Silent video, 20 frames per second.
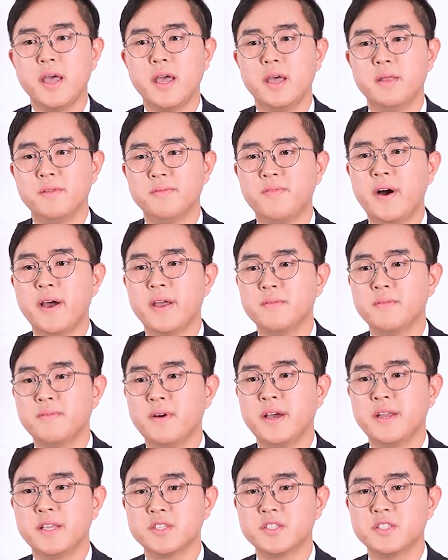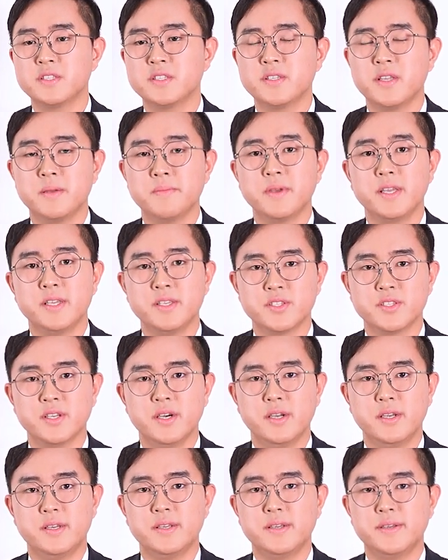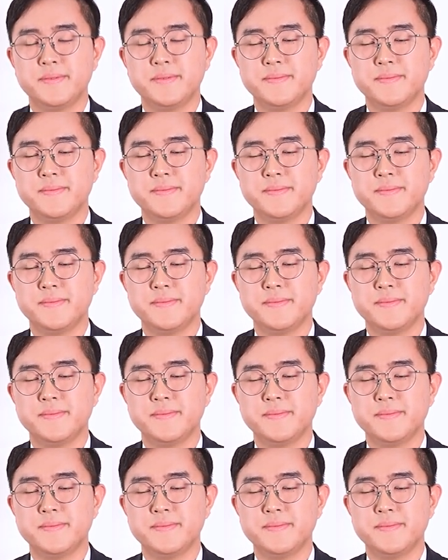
and firefighting system inside.